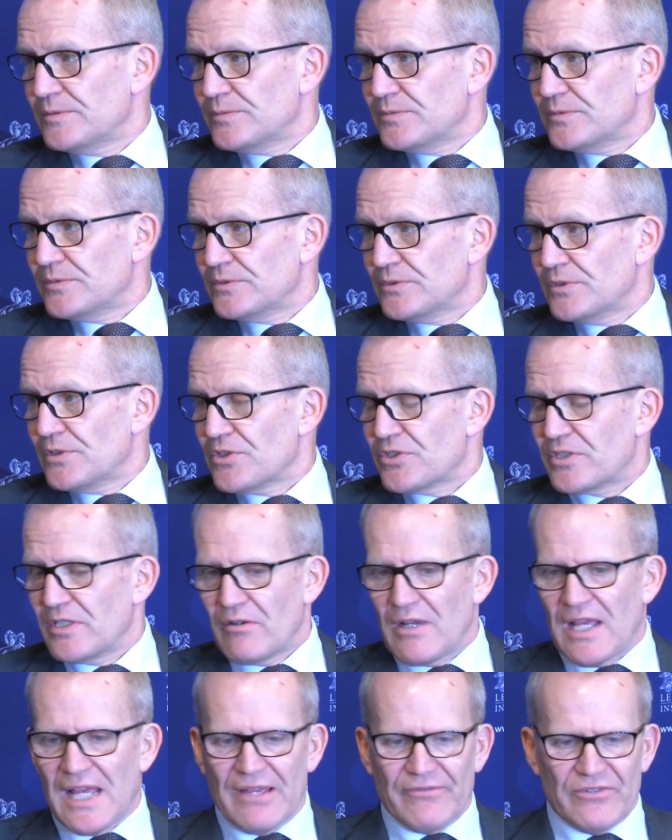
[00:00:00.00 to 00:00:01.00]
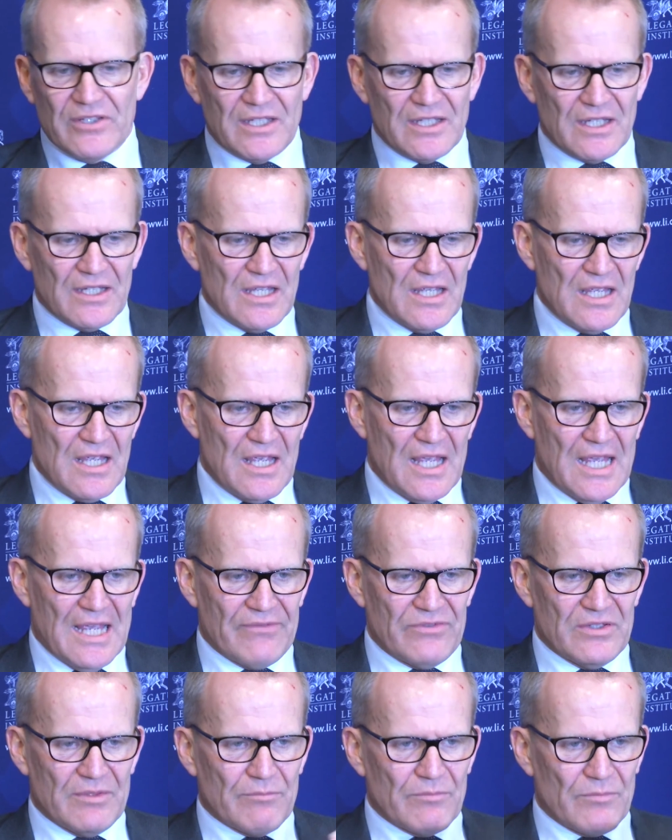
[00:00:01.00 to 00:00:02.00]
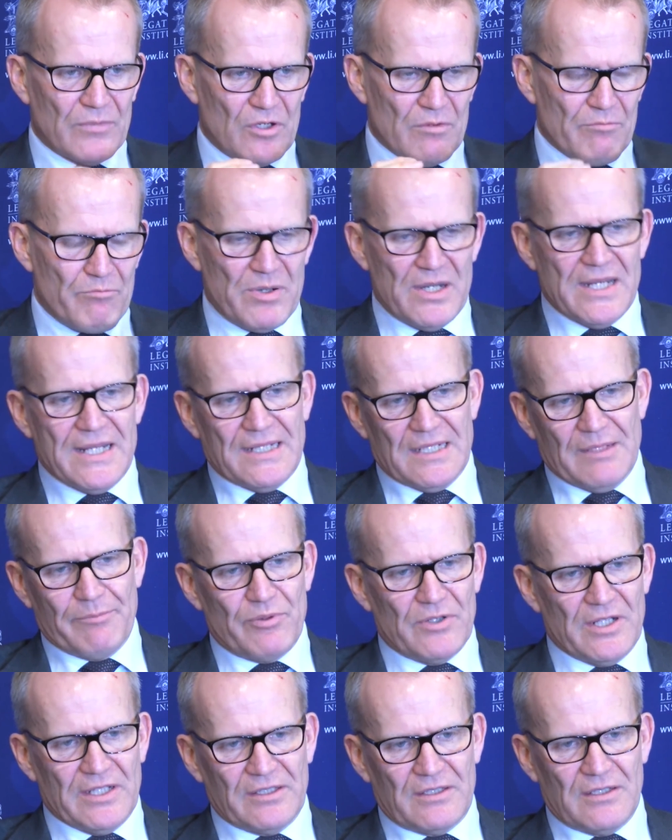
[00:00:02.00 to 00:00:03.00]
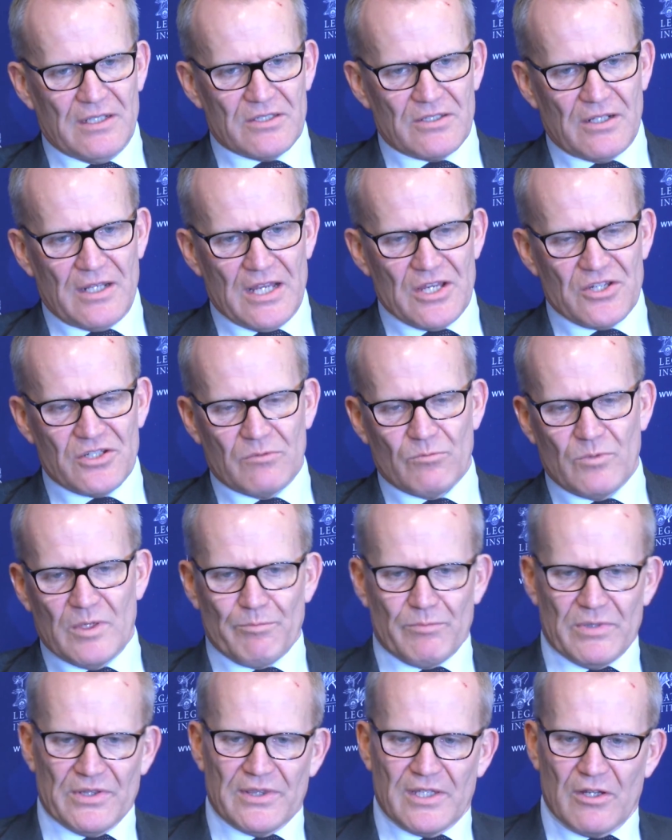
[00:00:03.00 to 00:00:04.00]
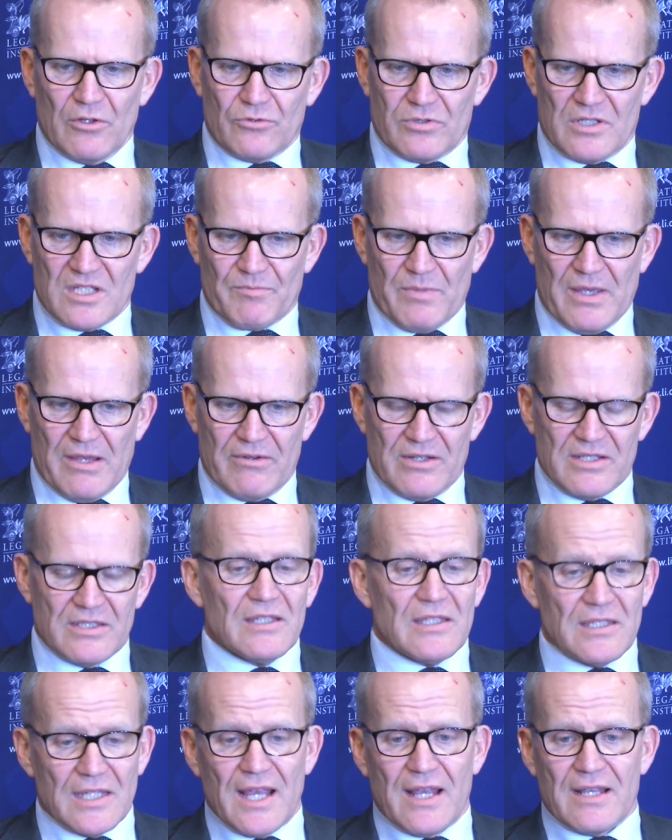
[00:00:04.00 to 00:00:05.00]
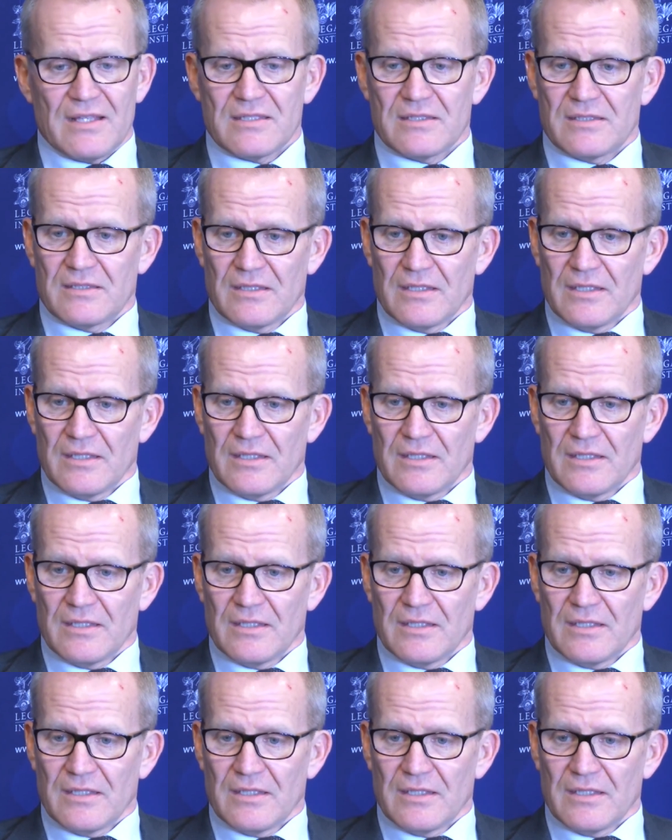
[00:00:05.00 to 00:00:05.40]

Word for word: Yeah. So having a having completely political insulation, but, but no transparency, yes,